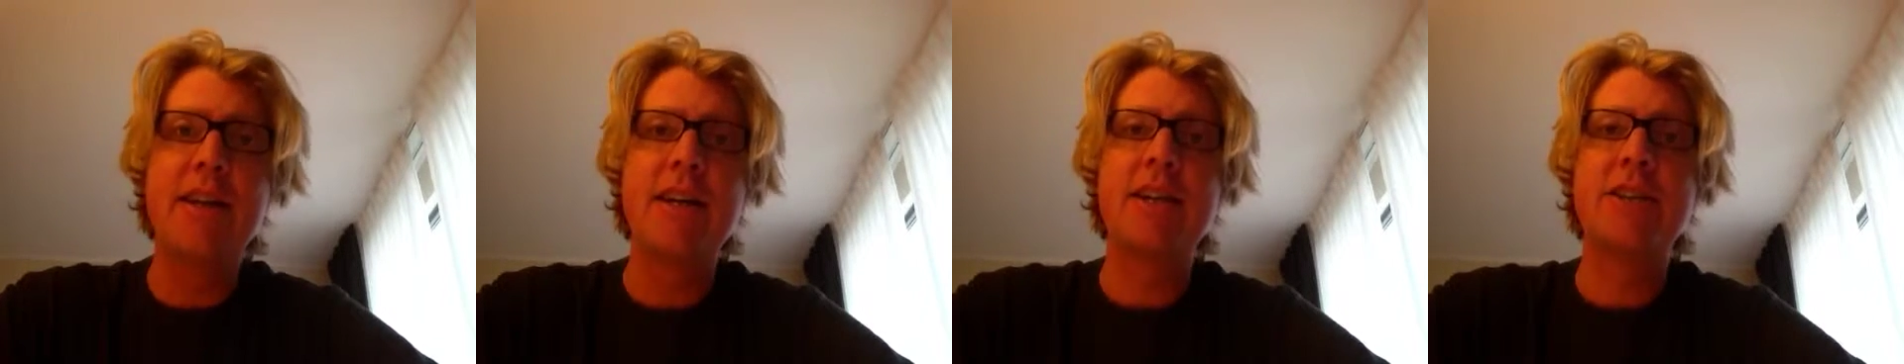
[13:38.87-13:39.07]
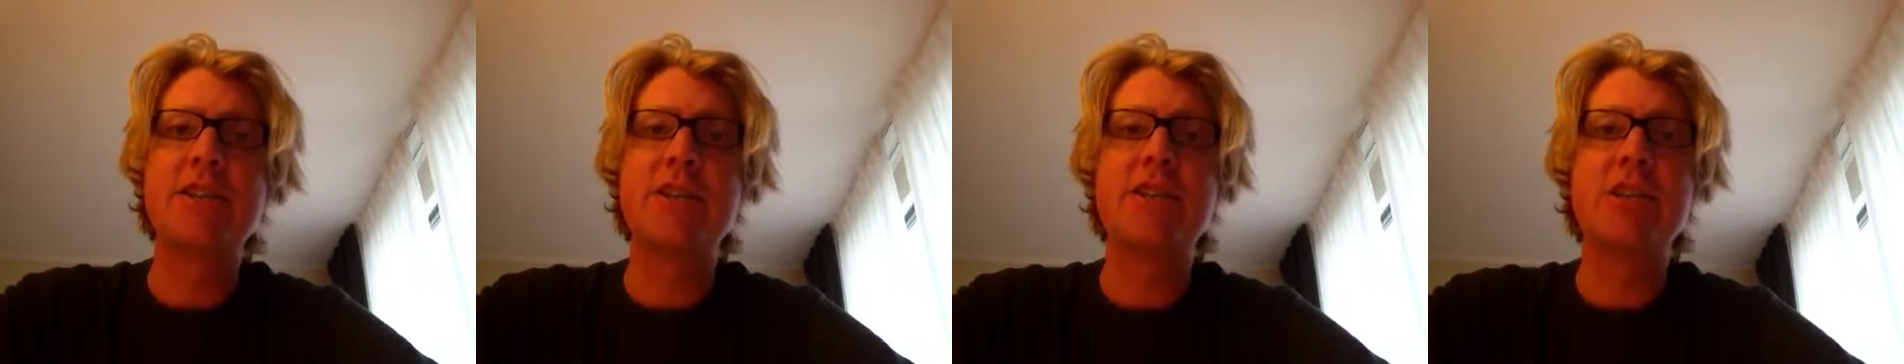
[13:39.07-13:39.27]

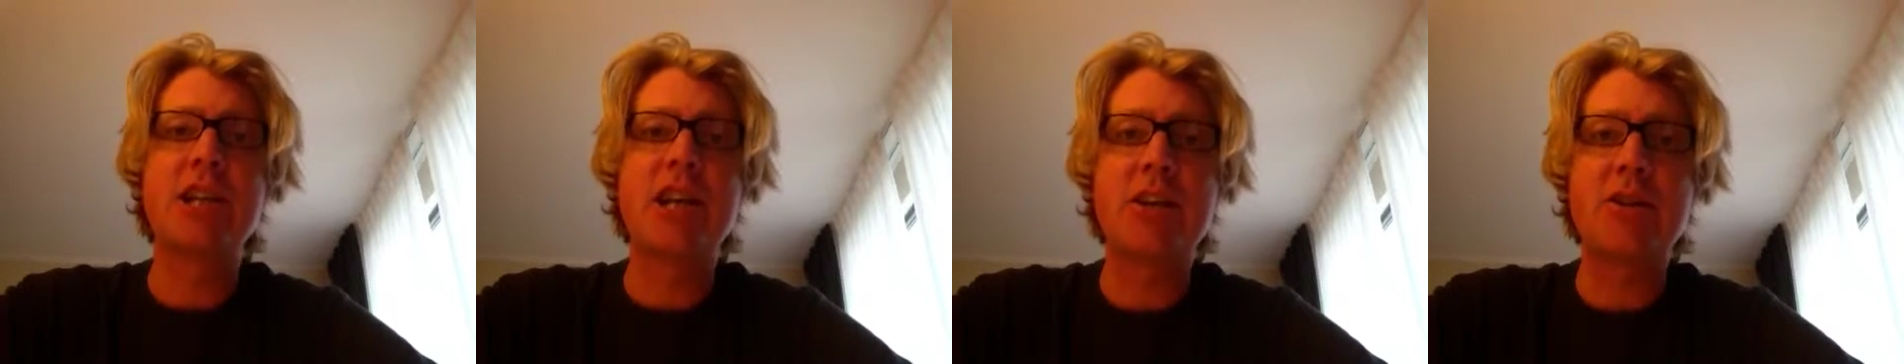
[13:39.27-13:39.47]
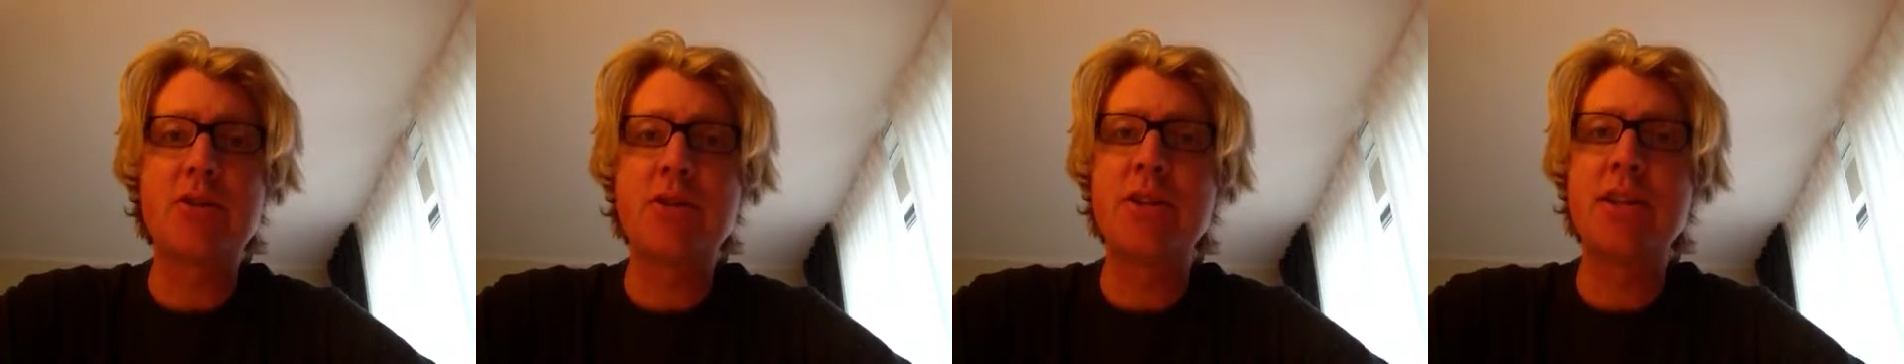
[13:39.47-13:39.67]
It's a
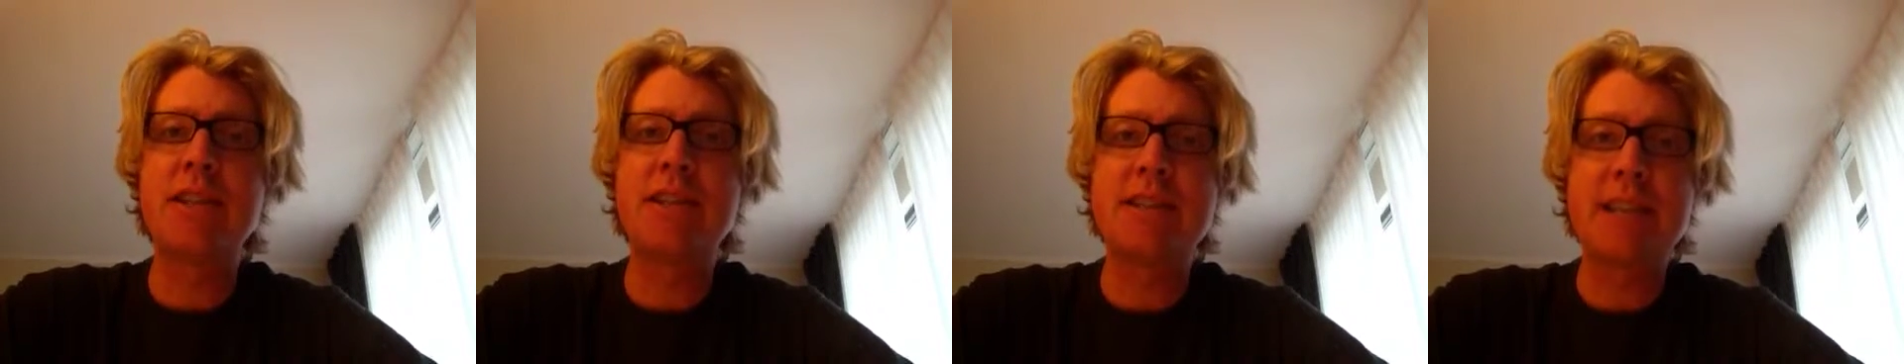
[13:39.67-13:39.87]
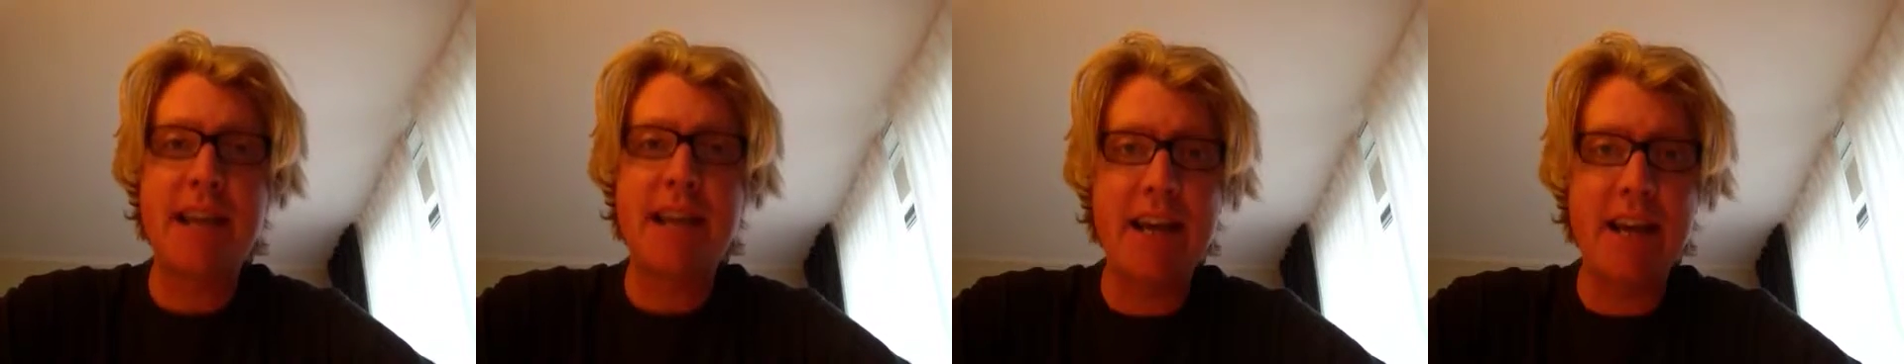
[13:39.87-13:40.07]
general
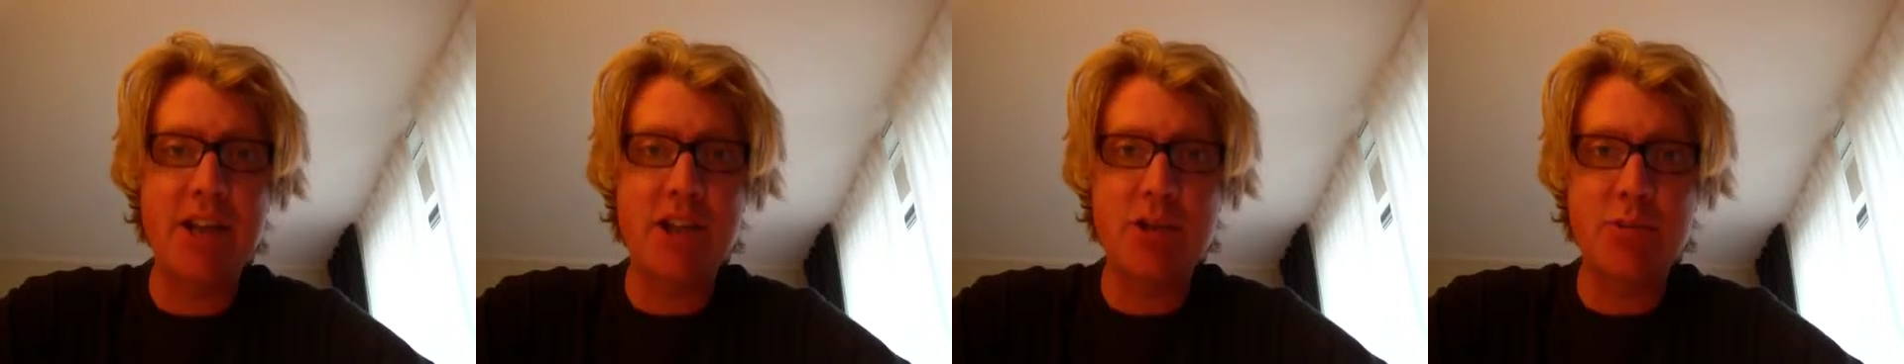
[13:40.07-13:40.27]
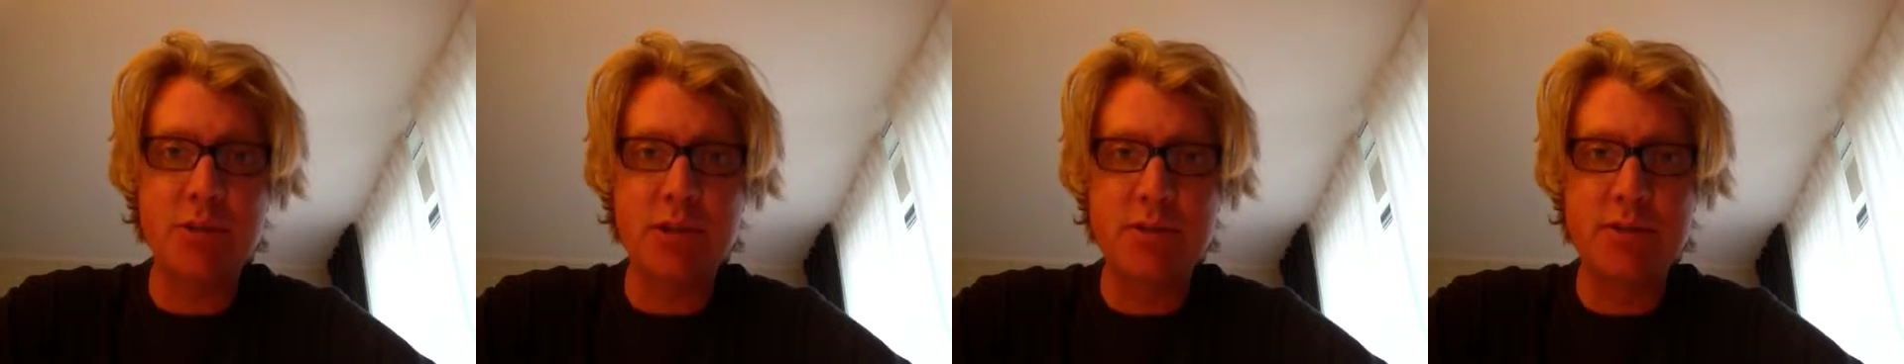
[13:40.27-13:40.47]

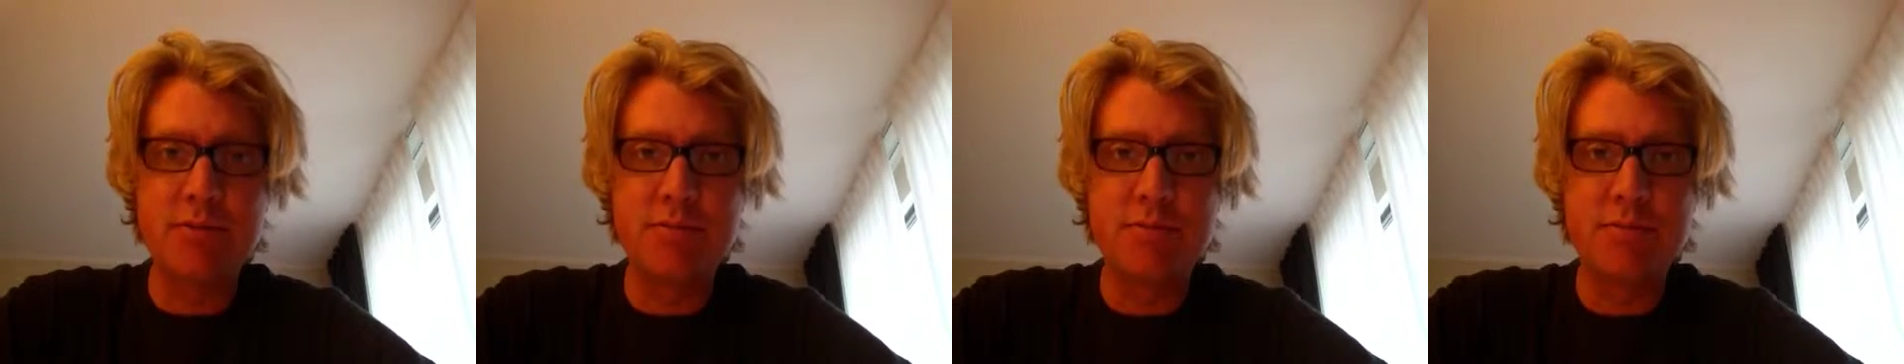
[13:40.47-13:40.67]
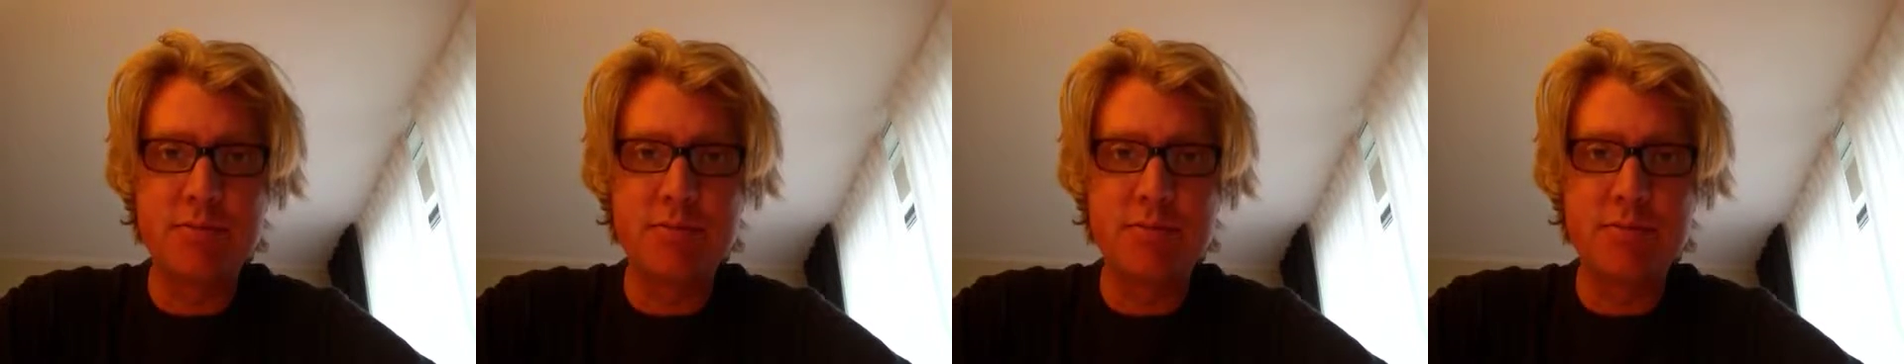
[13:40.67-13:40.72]
intangible